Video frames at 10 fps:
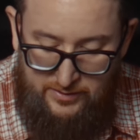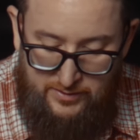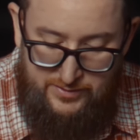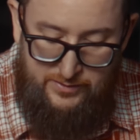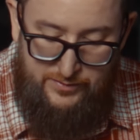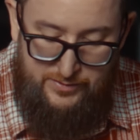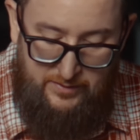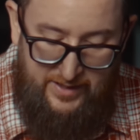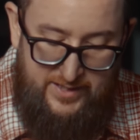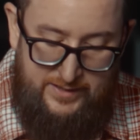you can also use a
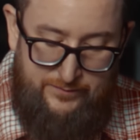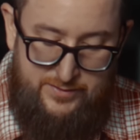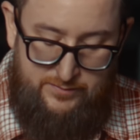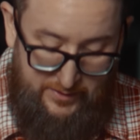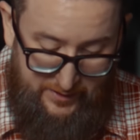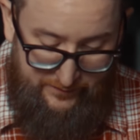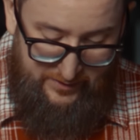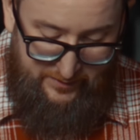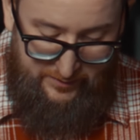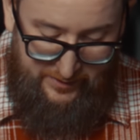rag. If it's a lot of it
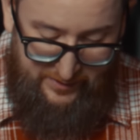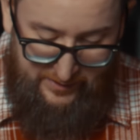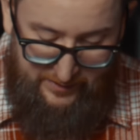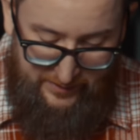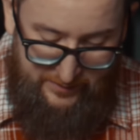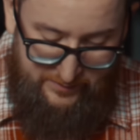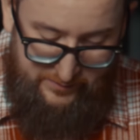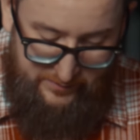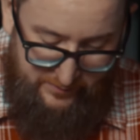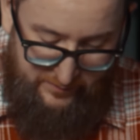in there, you need to get it out.
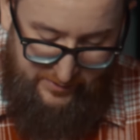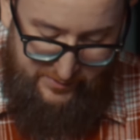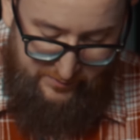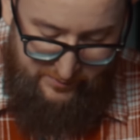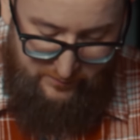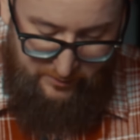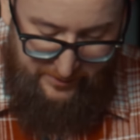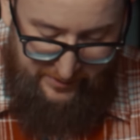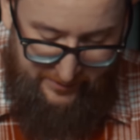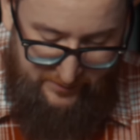Go ahead and start
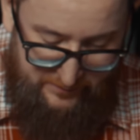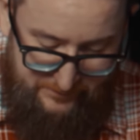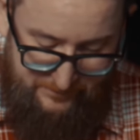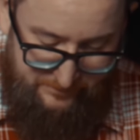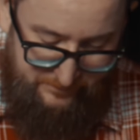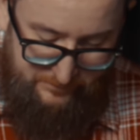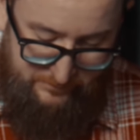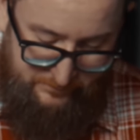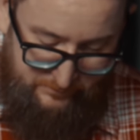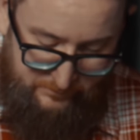scrubbing it out. Go
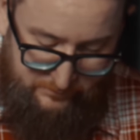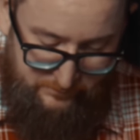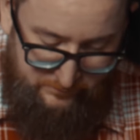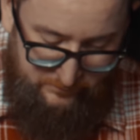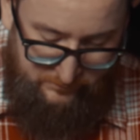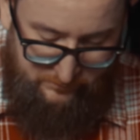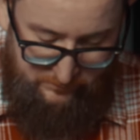ahead and continue